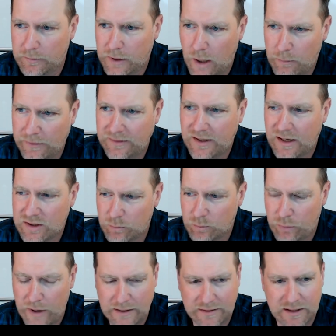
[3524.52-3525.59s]
compensation
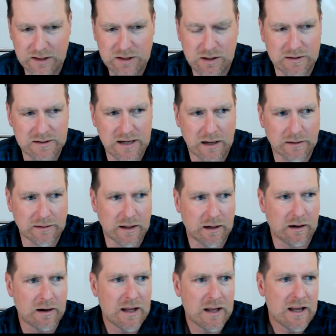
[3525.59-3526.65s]
practitioners out
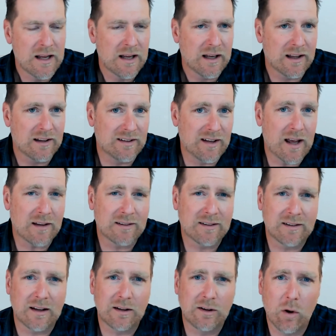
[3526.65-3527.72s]
there is,
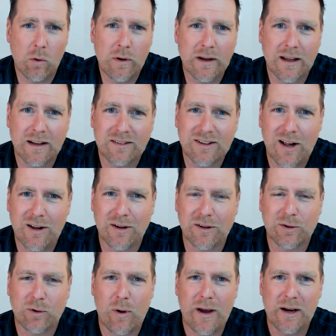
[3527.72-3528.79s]
yes, knowing Excel
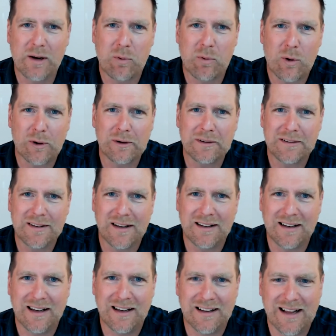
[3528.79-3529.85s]
is quite important
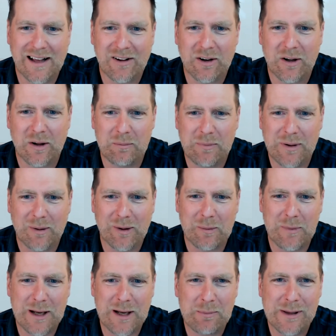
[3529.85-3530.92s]
and how to be able to
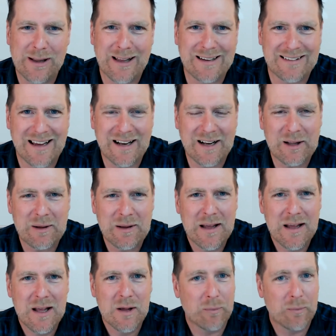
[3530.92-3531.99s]
manipulate data,
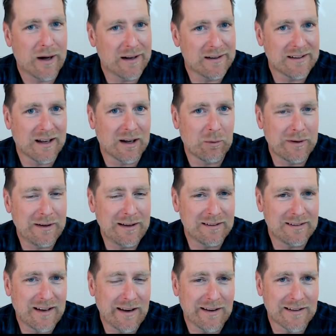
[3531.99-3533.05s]
but we need to
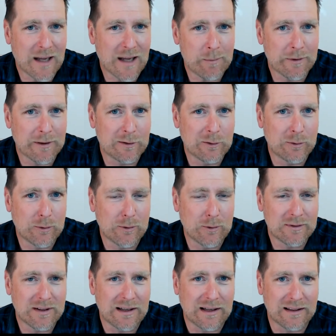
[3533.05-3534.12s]
stay on top of the
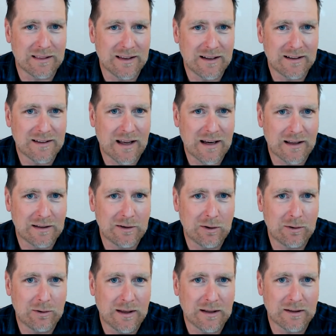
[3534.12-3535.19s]
tools and things that can
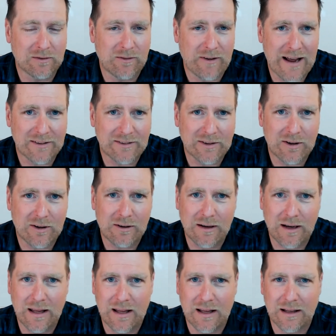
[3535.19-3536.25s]
do things faster
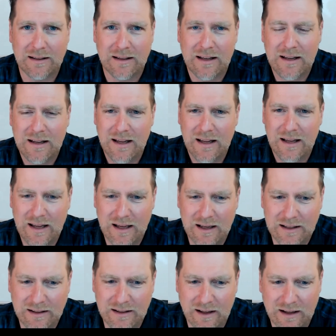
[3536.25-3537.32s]
and
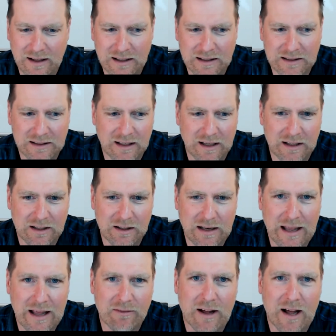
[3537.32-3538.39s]

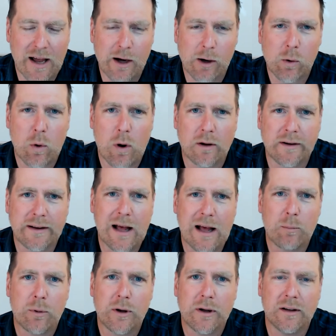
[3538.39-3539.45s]
have a higher quality
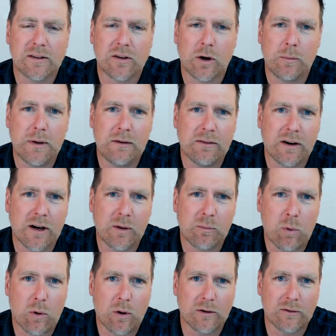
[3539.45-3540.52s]
output is going to be very
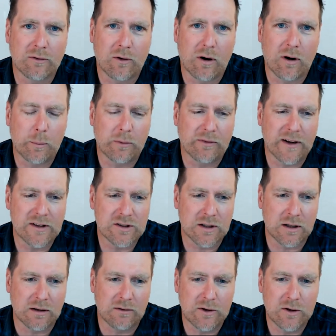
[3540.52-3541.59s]
important for our profession
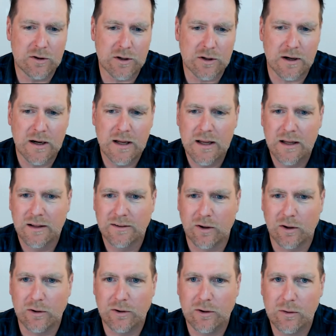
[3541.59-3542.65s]
in the future.
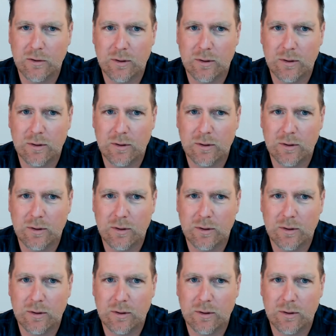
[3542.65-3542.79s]
So do